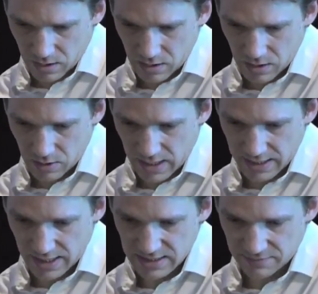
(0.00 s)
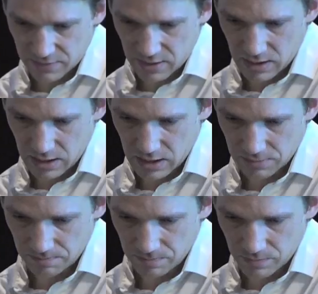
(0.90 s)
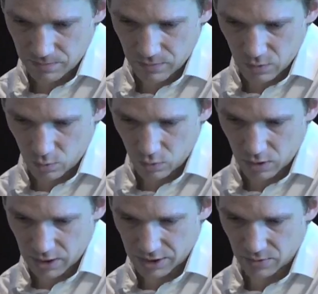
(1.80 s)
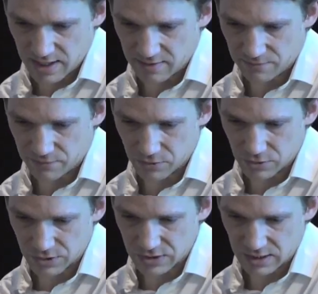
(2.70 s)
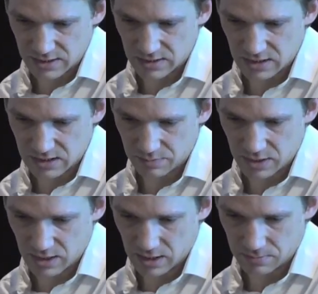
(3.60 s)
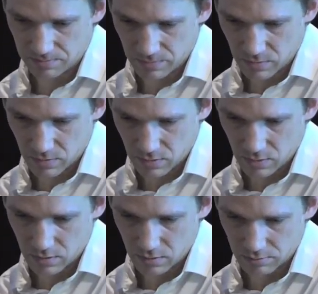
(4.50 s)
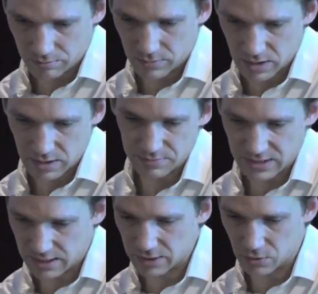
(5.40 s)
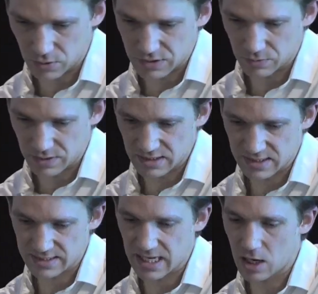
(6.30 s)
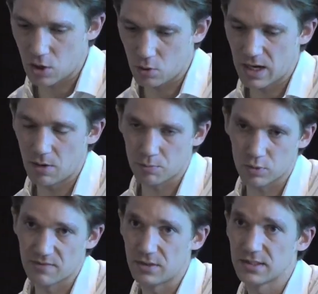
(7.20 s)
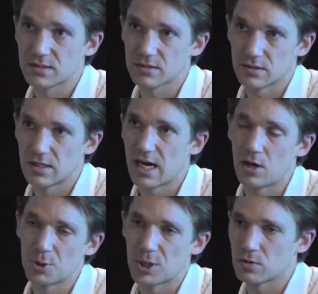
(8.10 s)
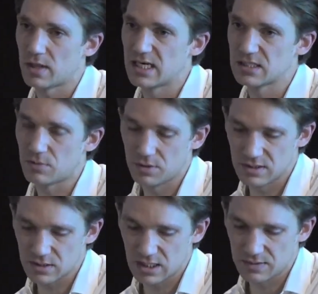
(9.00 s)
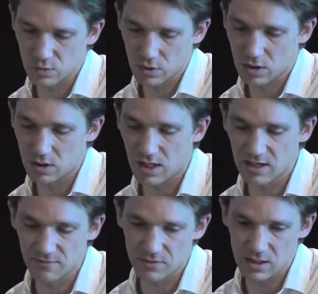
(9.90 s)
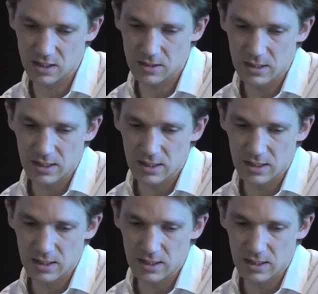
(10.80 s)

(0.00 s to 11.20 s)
you know, I, I definitely would argue that further studies need to be uh, done in order to really assess how, how prevalent or how generalizable these claims were. A lot of the